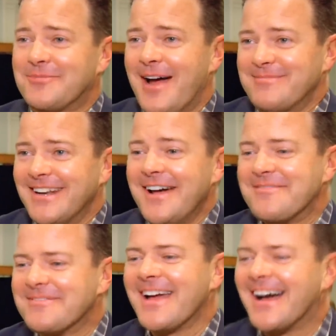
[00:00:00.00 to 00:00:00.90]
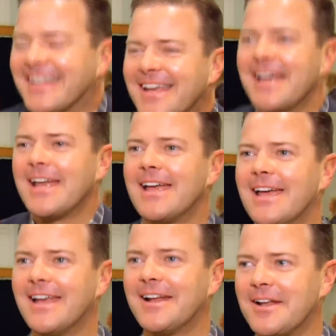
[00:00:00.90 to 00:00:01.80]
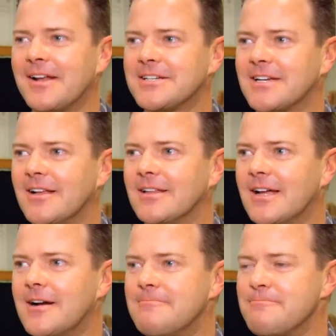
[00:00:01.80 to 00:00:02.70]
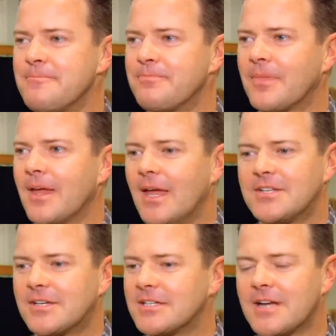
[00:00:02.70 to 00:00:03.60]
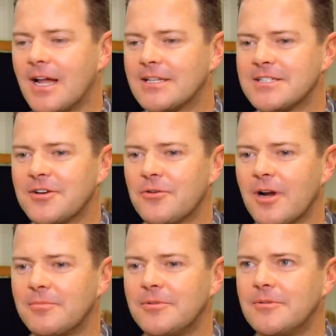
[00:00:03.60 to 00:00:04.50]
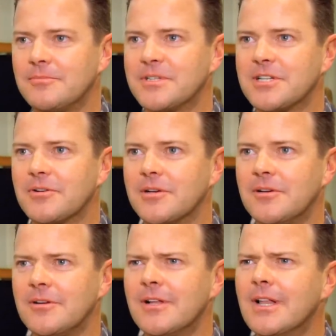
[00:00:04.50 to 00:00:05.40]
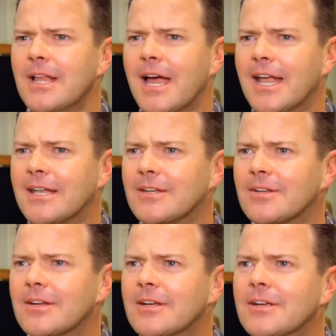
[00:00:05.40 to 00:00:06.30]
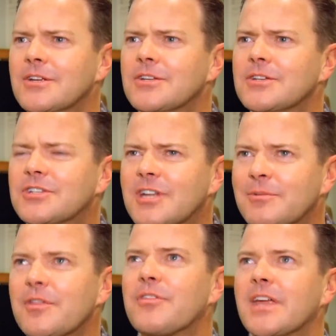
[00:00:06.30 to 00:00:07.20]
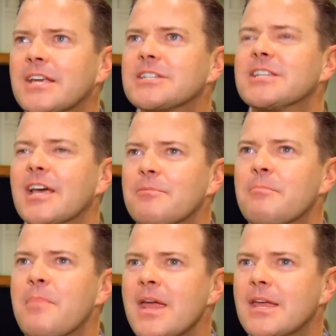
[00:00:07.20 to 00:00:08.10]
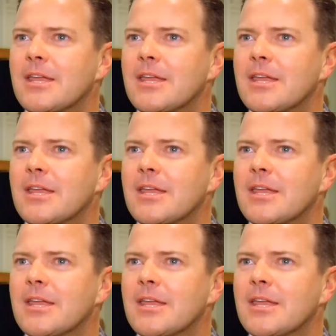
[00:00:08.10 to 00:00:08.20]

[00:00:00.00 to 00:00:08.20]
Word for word: wrapped it up. Yeah, in a nutshell. Um, it's just got this incredible material and some of the things that make